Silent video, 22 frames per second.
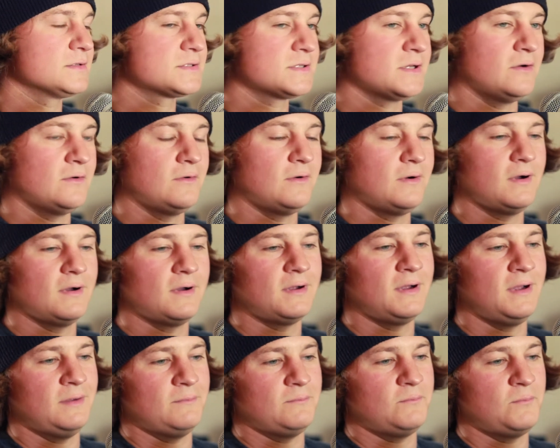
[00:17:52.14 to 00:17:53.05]
So
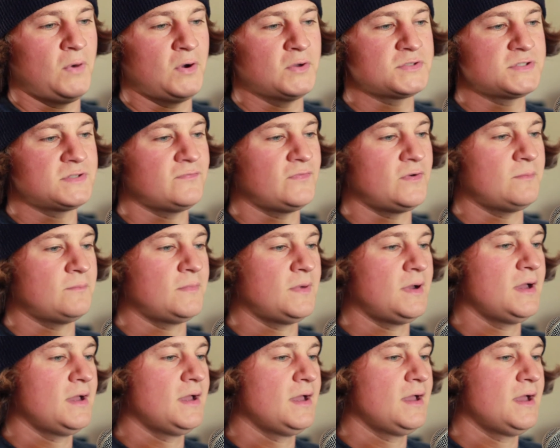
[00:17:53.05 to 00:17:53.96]
most of them
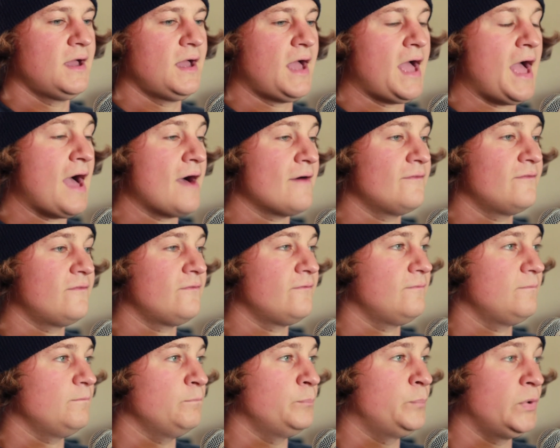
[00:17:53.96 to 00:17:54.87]
have
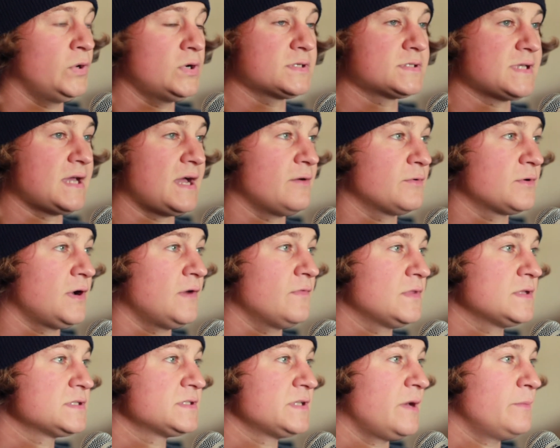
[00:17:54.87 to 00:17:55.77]
books out
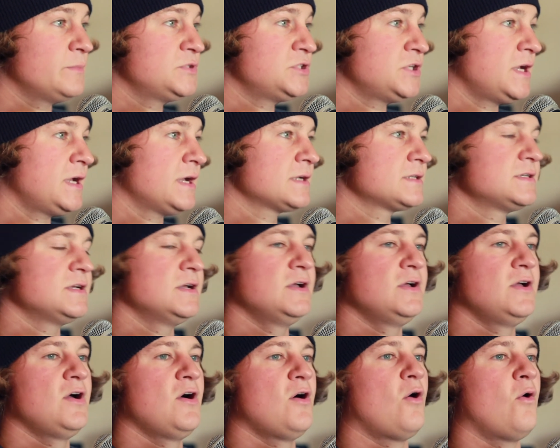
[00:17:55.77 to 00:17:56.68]
on the subject
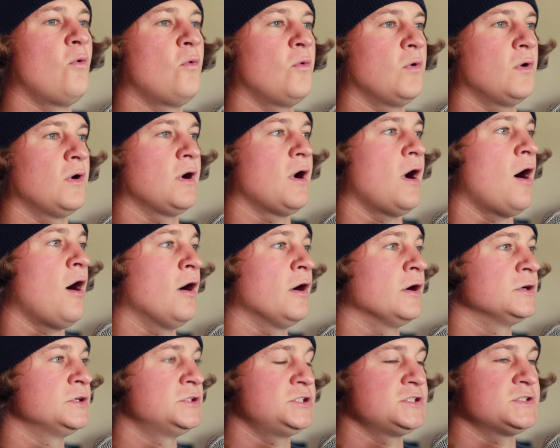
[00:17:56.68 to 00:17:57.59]
or
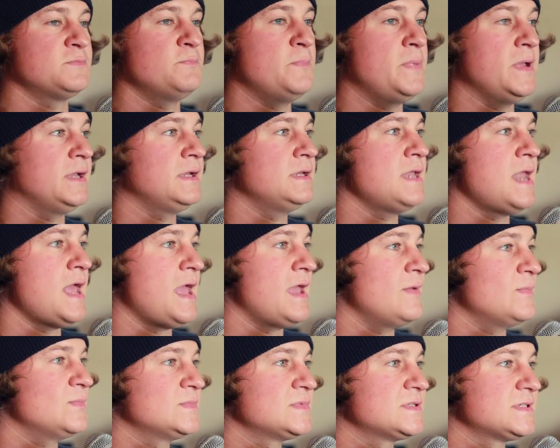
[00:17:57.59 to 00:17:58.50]
are just big
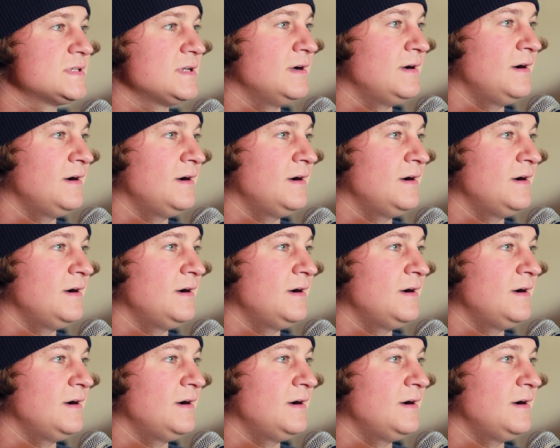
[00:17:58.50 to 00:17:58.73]
names